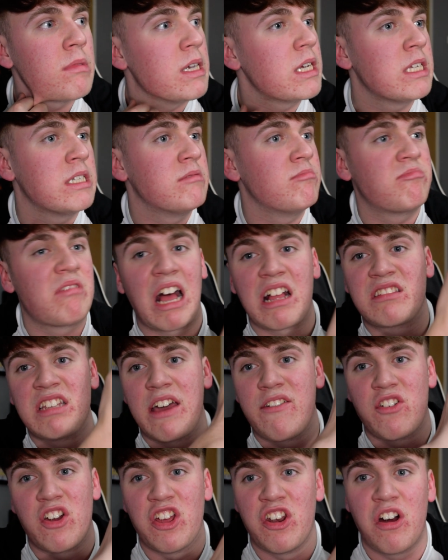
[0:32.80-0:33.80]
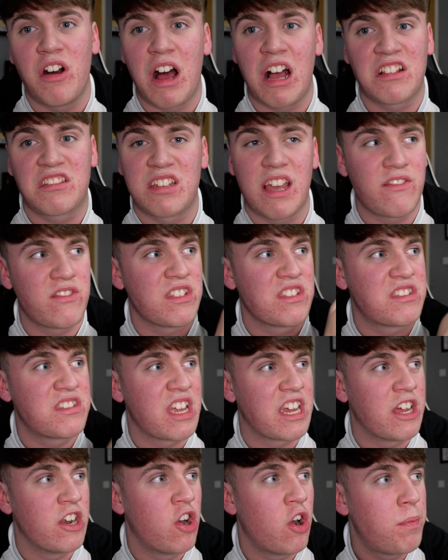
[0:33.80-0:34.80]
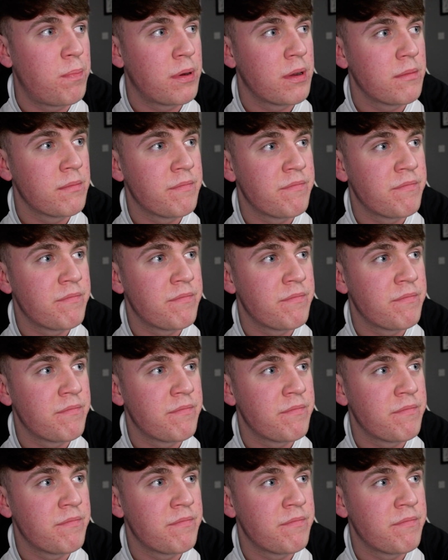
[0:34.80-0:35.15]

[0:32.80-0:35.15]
And that's Everton. That's Everton staying up.